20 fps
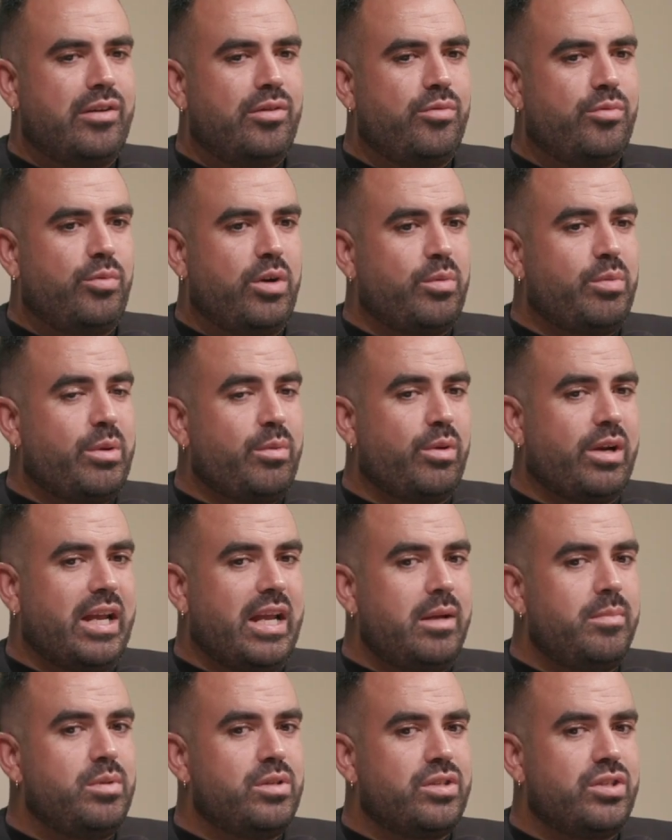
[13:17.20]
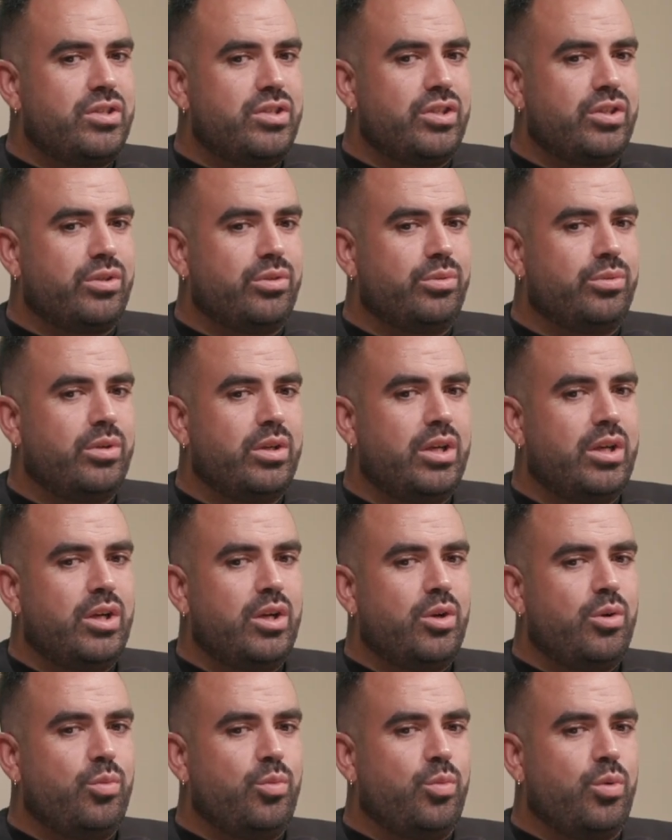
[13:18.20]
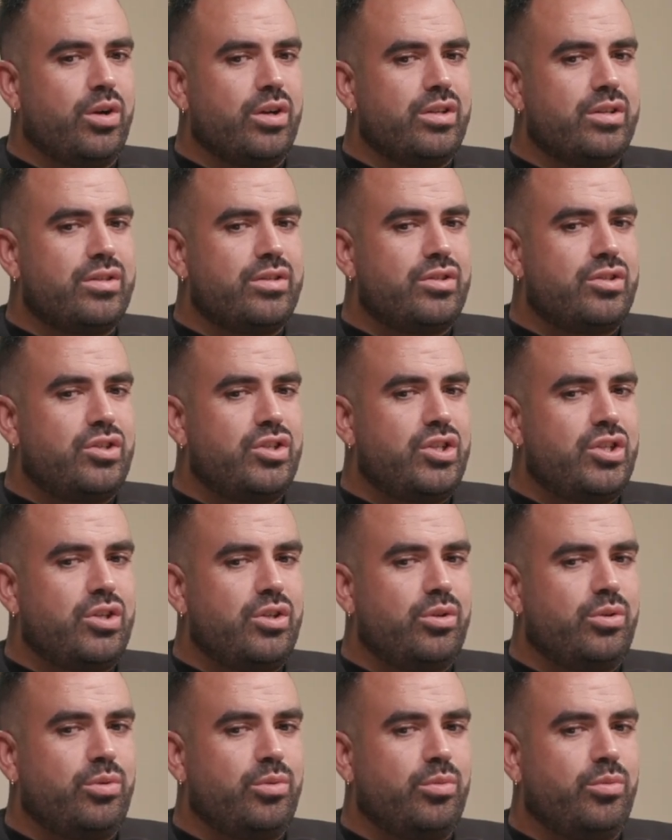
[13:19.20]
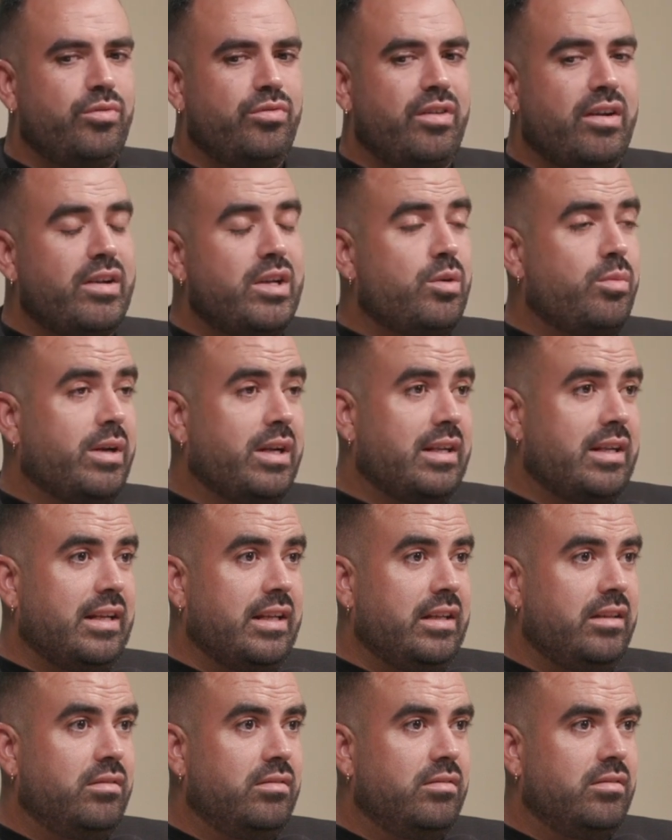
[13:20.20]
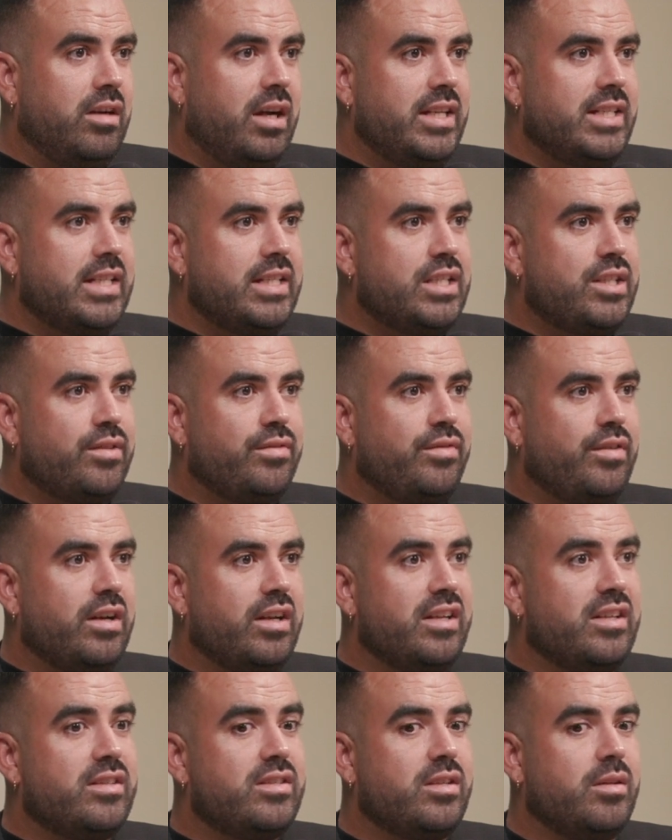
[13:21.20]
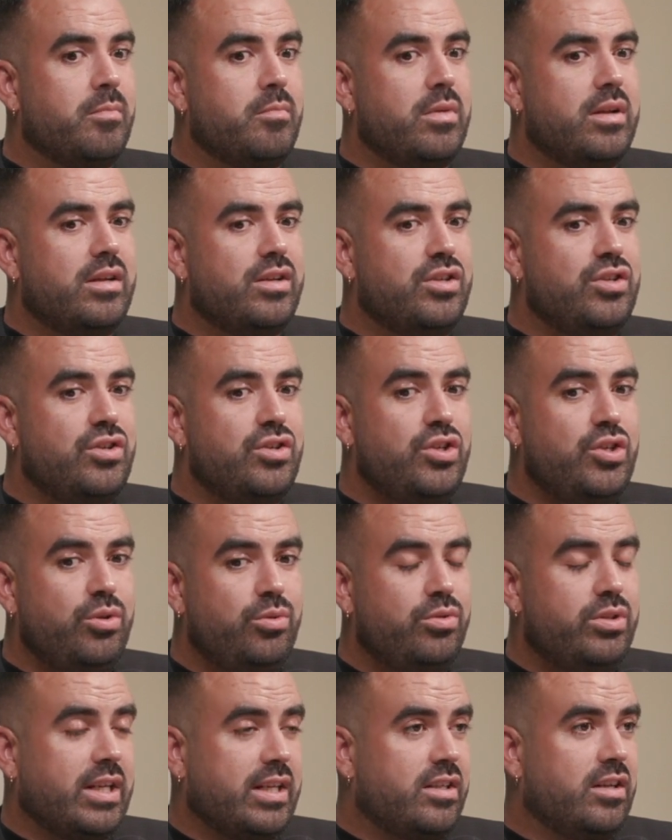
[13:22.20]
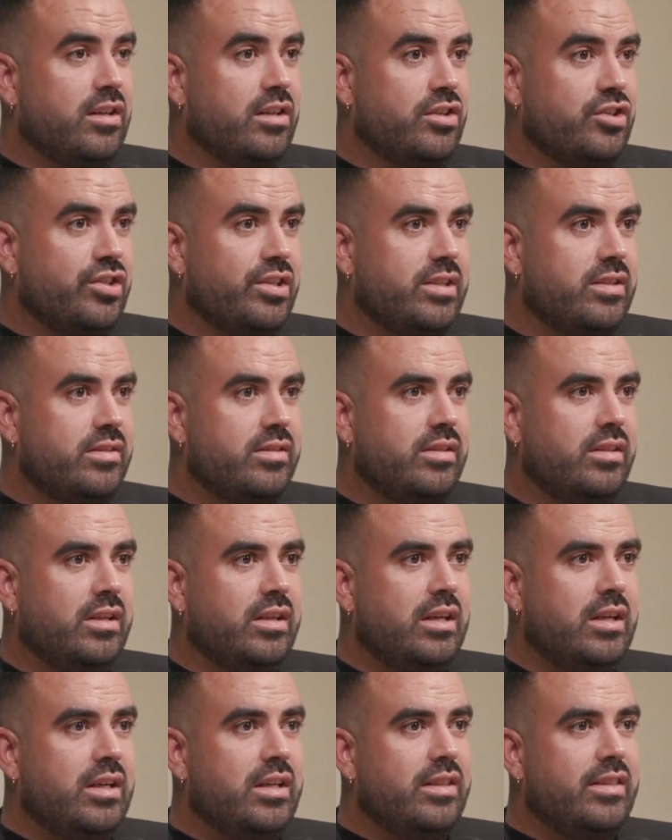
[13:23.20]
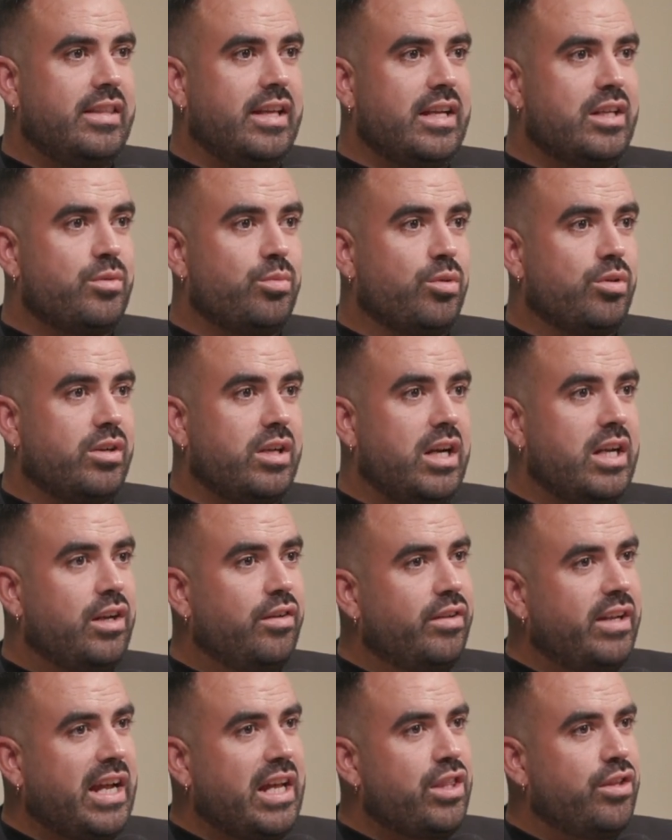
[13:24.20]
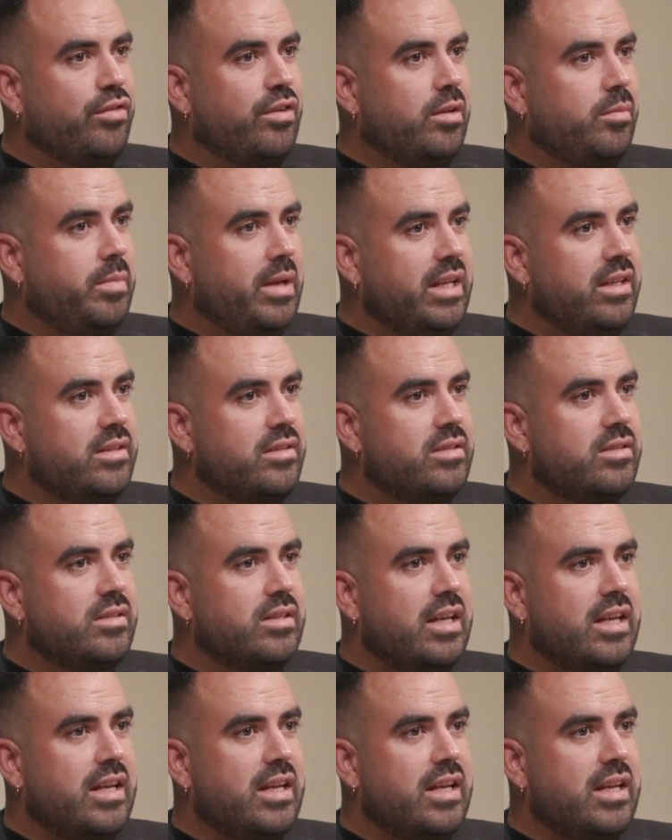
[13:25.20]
What we were able to do was to very quickly identify some new technologies that were kind of gathering pace.